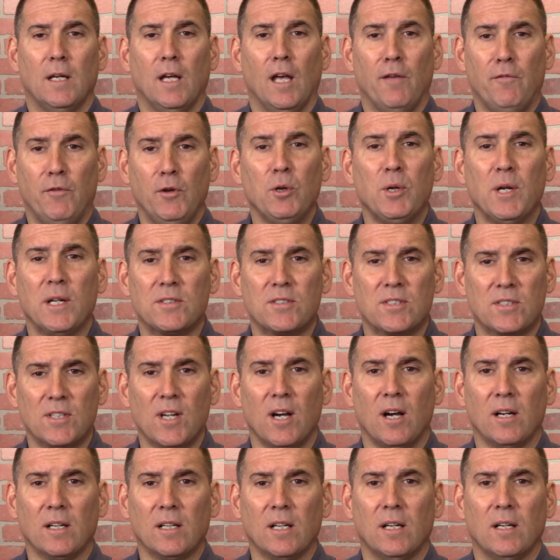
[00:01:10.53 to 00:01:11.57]
If you get
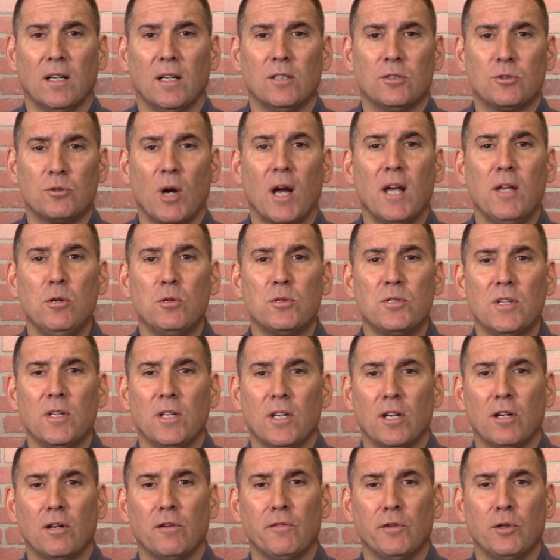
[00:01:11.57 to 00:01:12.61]
stuck, try using
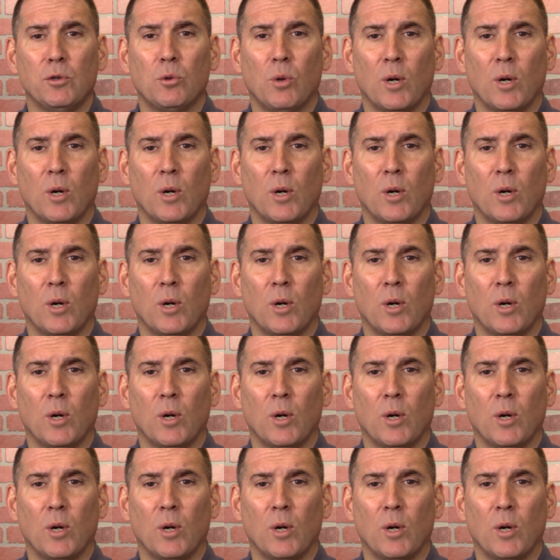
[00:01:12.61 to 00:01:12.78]
the interview